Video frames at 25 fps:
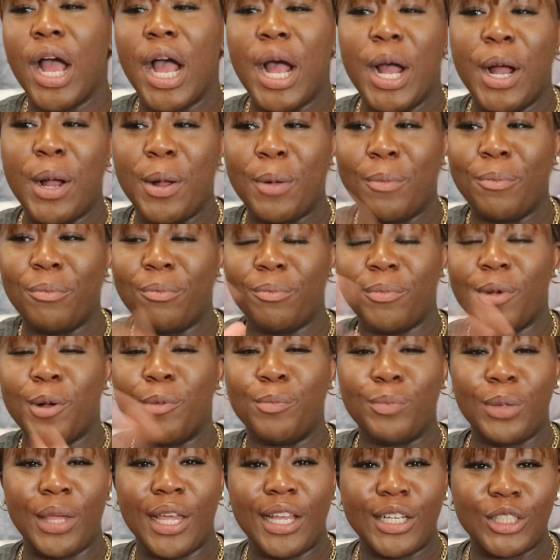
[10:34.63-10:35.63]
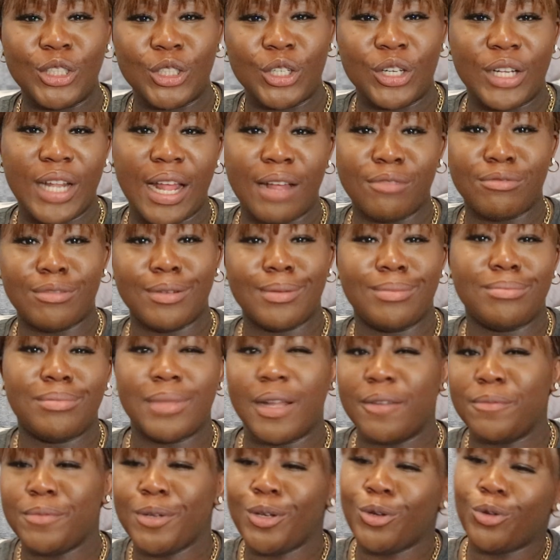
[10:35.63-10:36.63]
um, a picture that
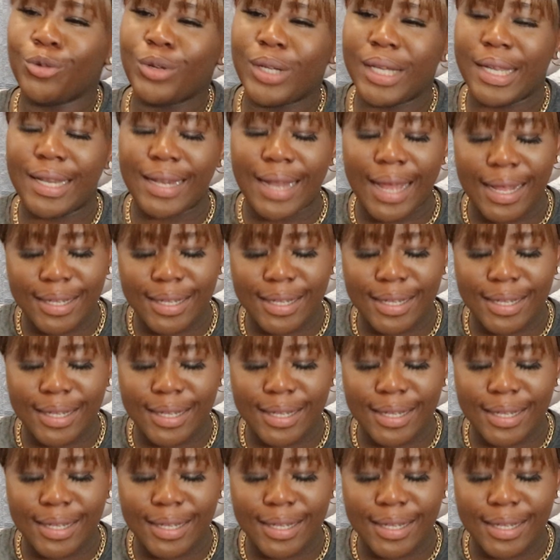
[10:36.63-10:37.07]
I've, I've been looking